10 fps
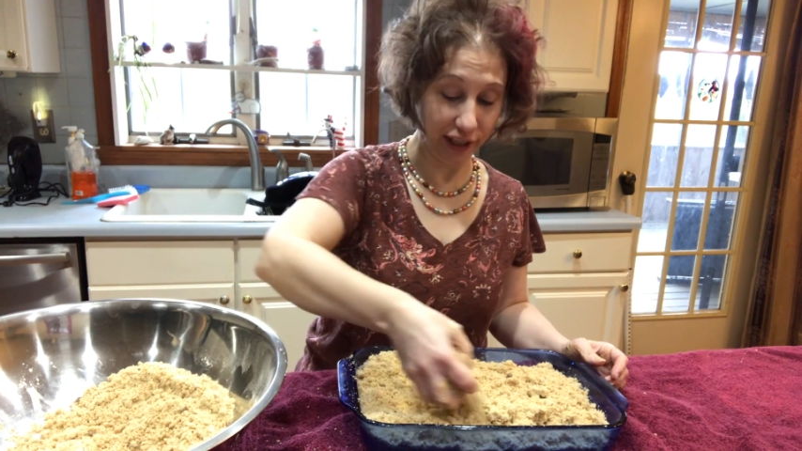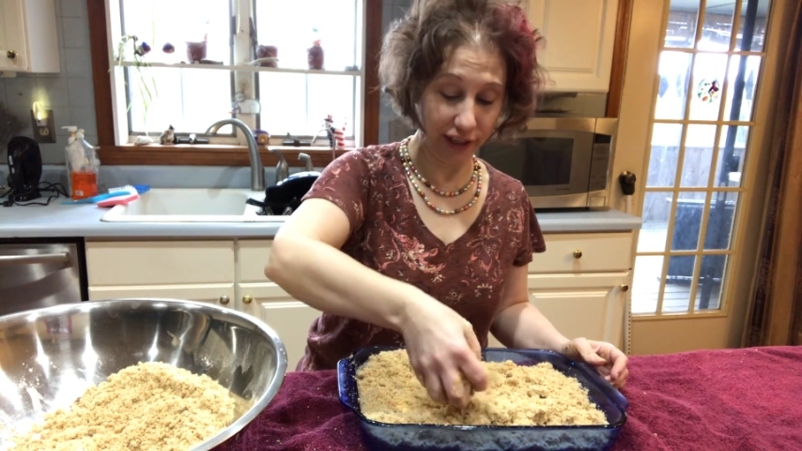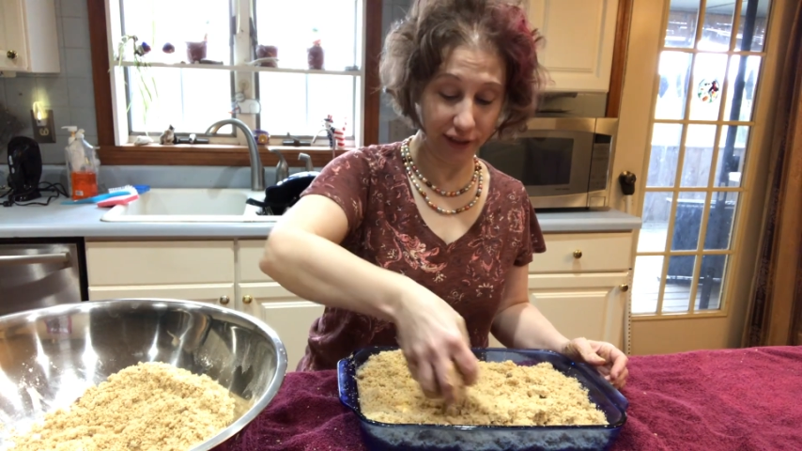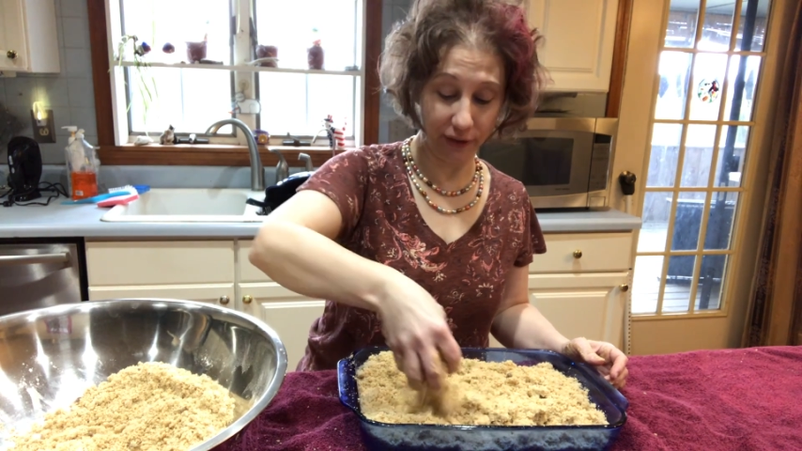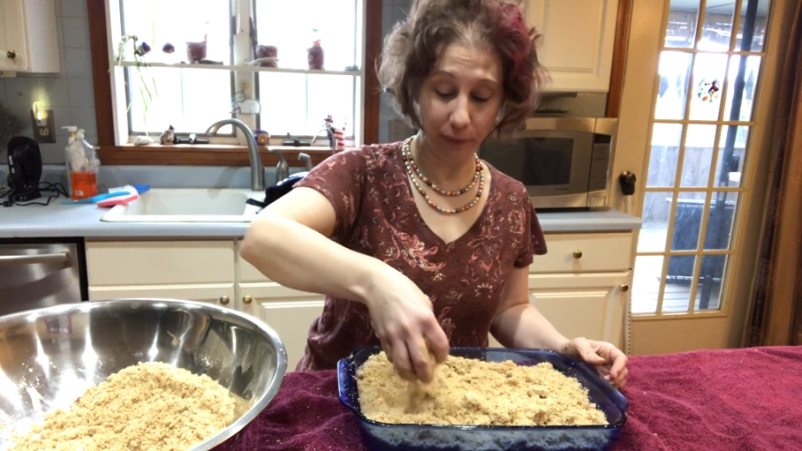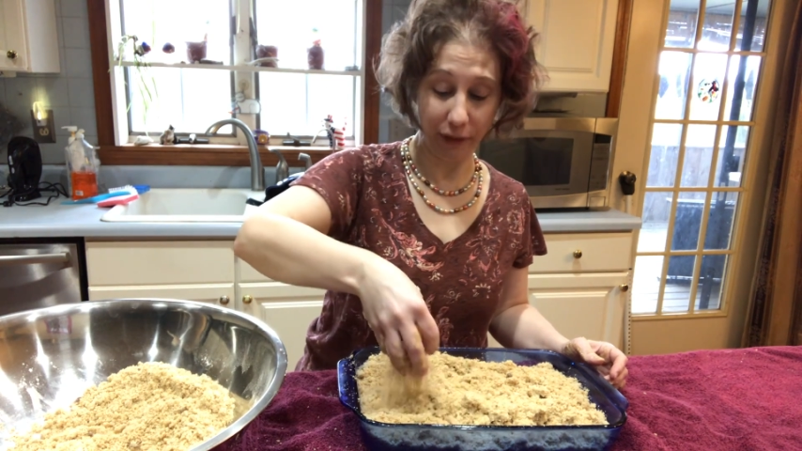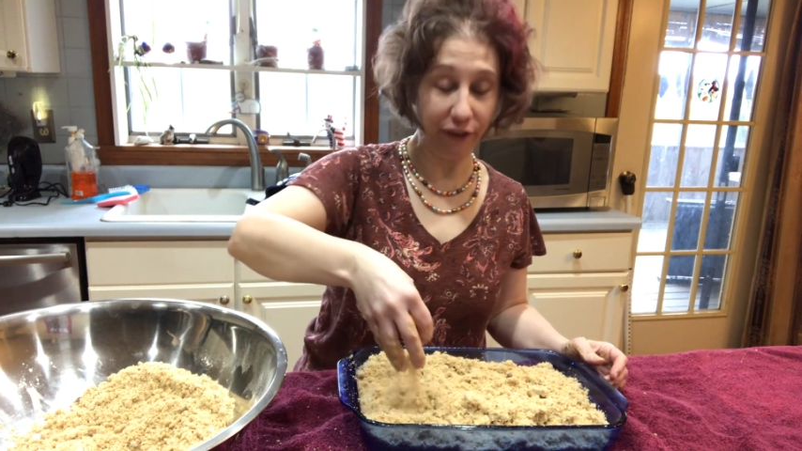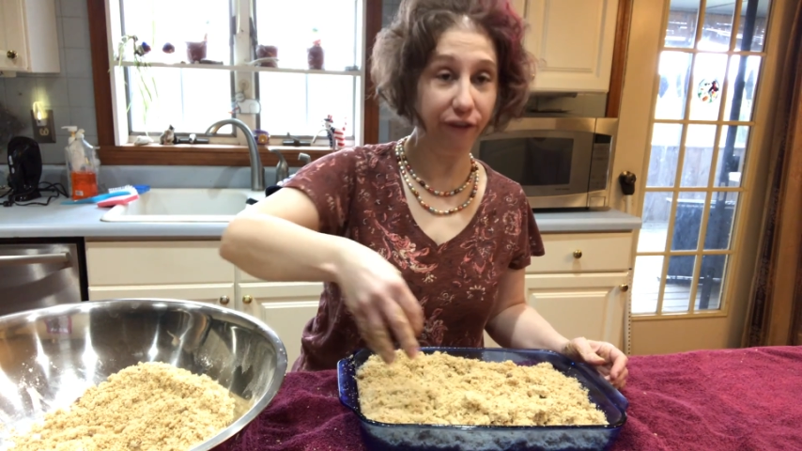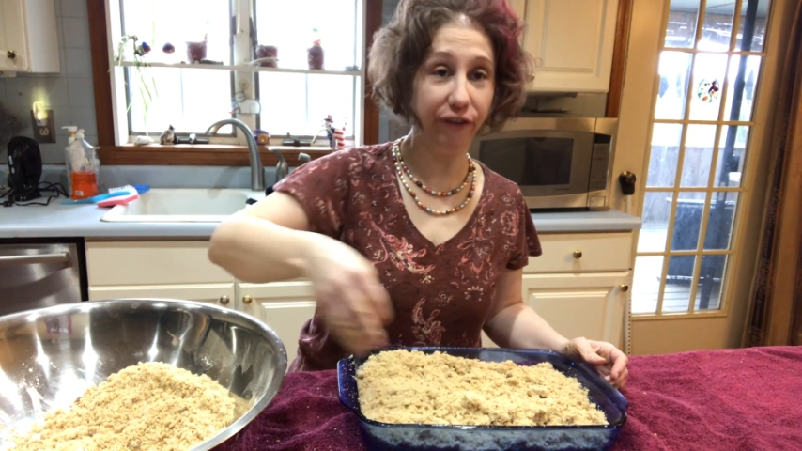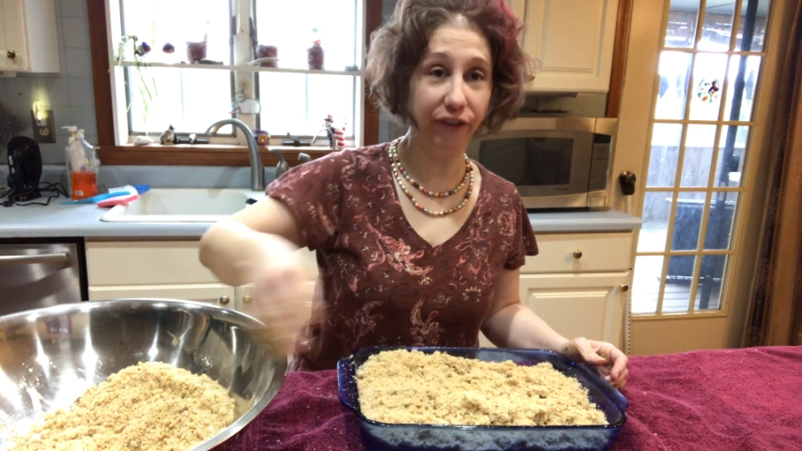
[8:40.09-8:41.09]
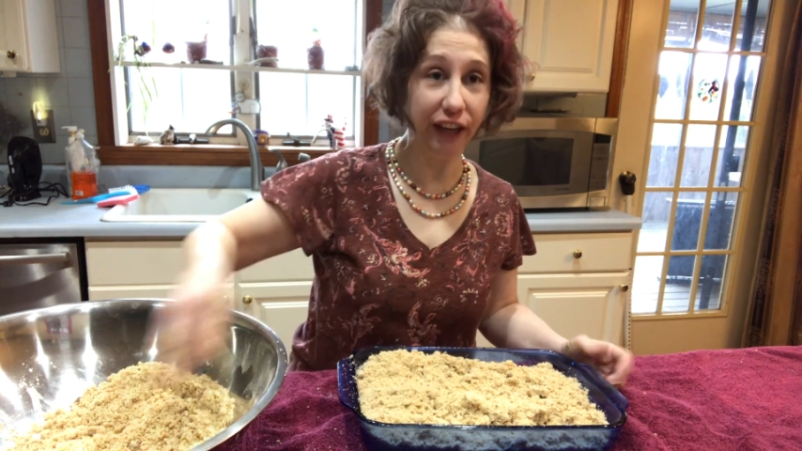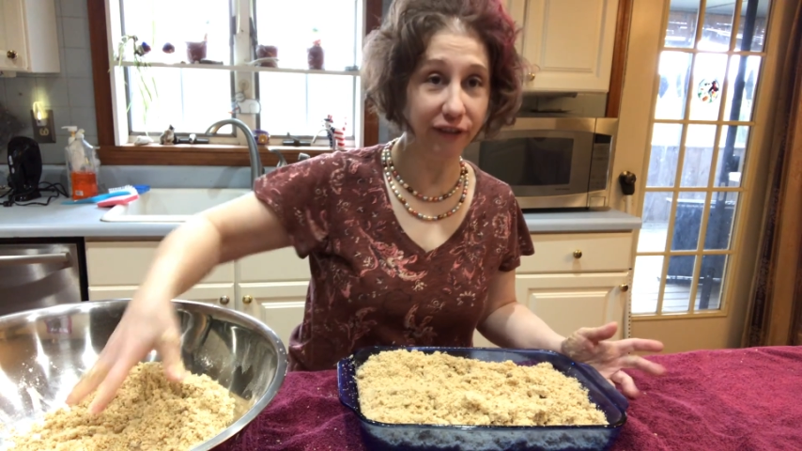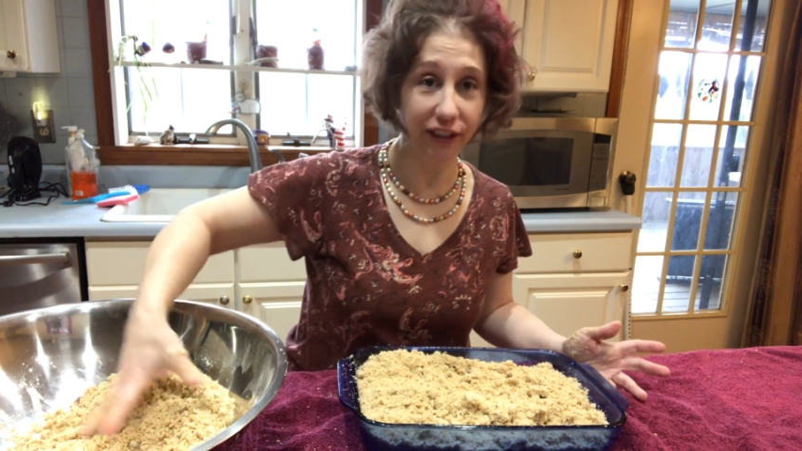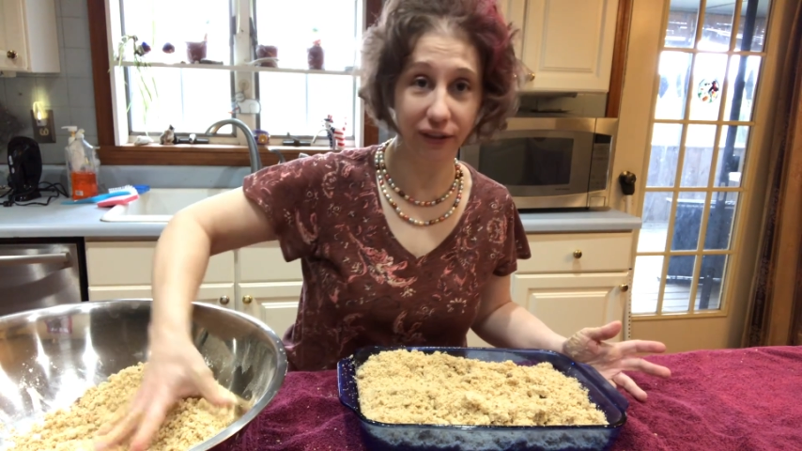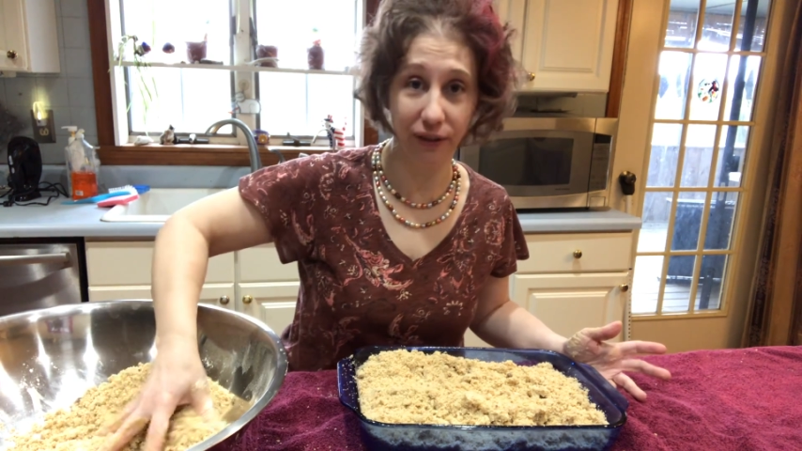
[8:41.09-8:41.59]
It is my
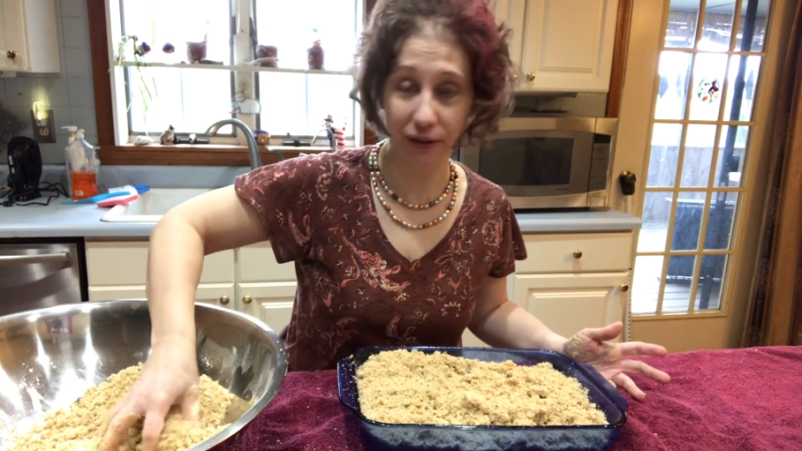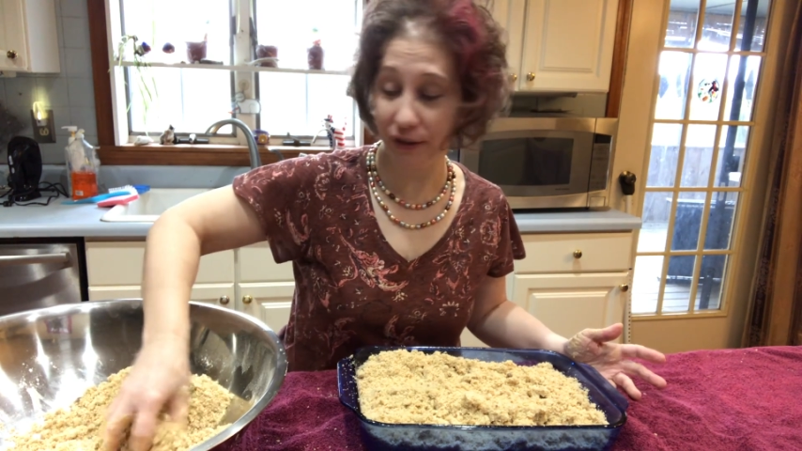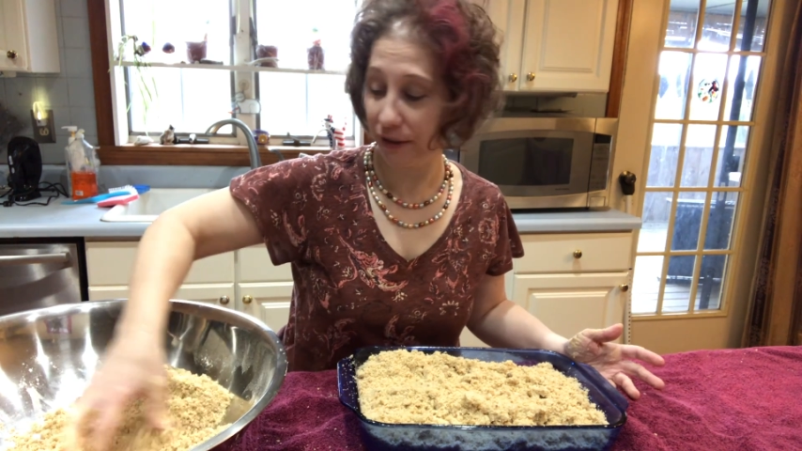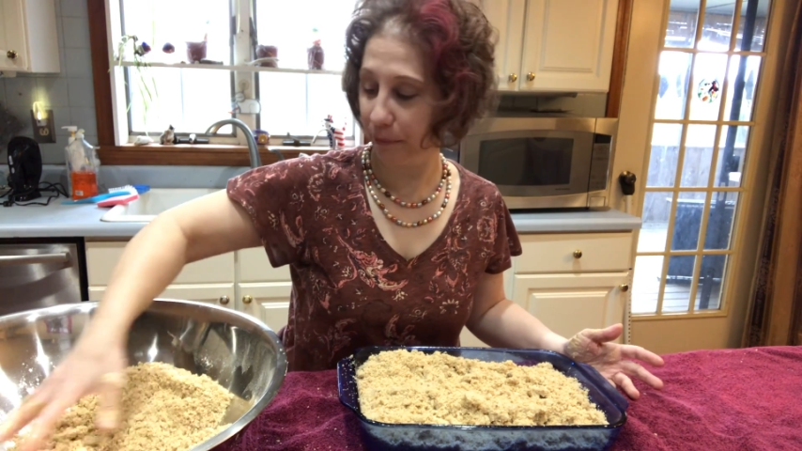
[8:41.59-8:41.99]
favorite dessert.